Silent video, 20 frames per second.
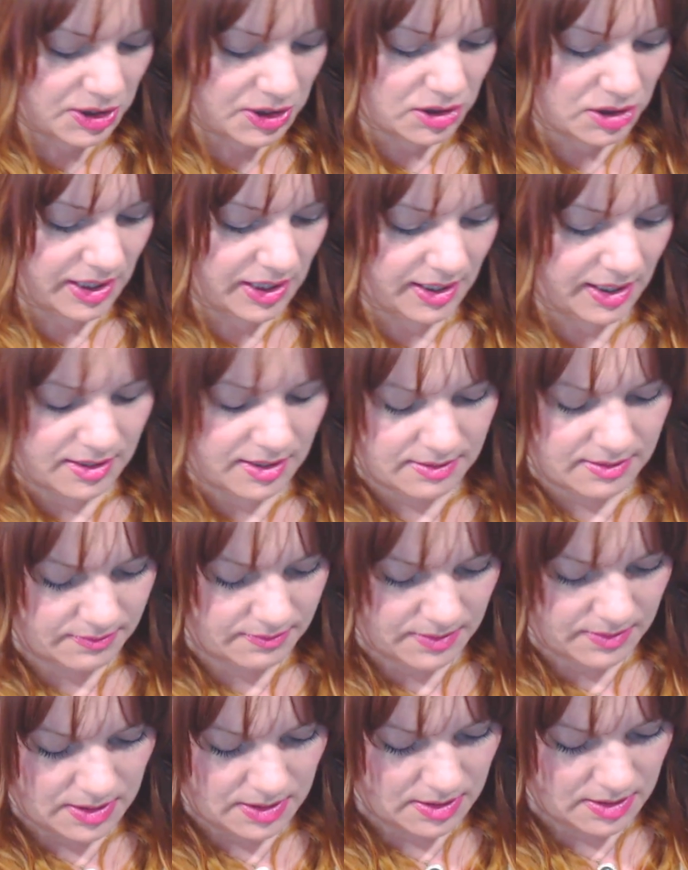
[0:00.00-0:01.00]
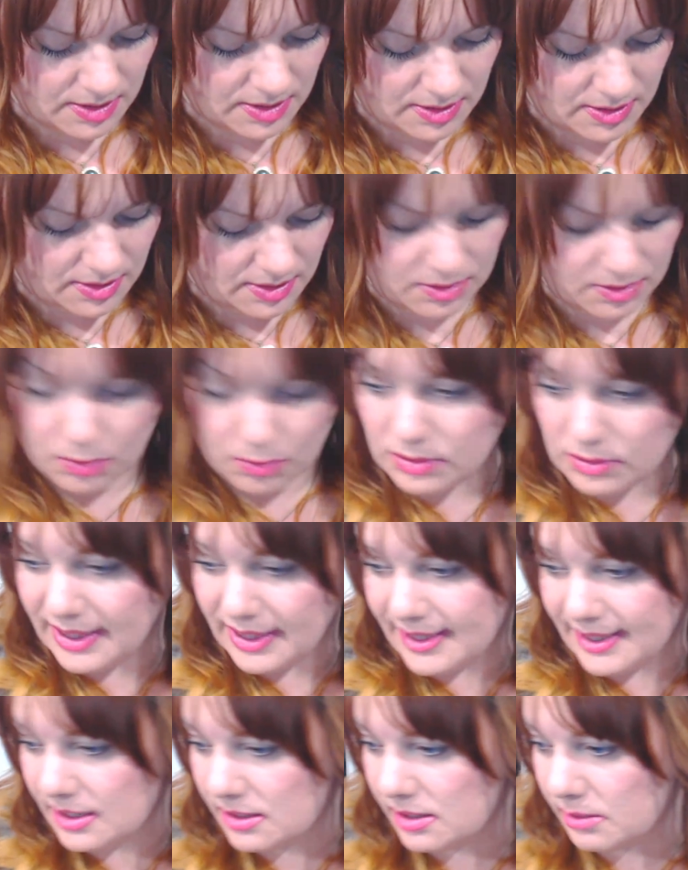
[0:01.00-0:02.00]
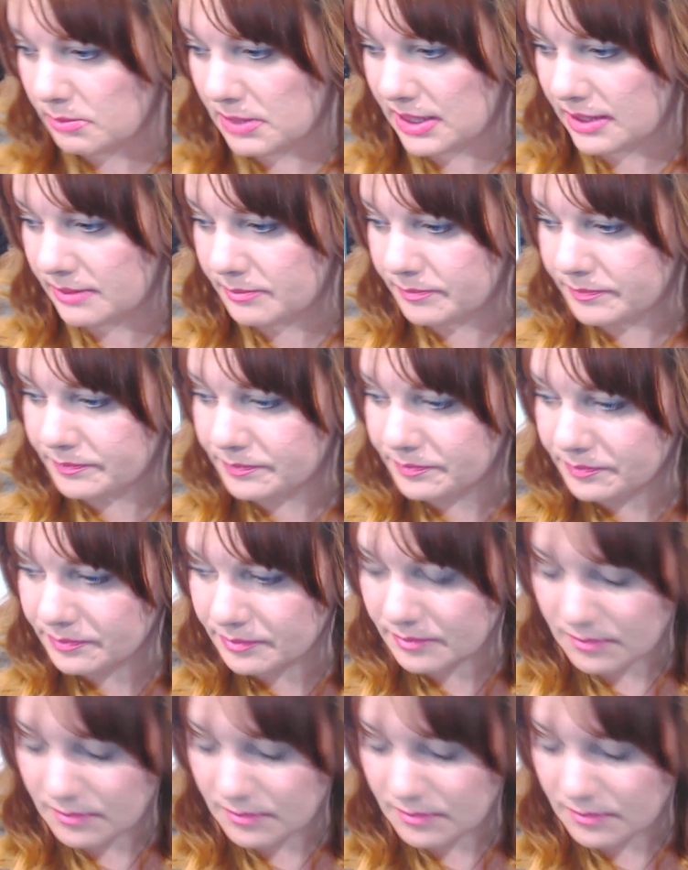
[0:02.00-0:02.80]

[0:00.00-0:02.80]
much like old lady to me.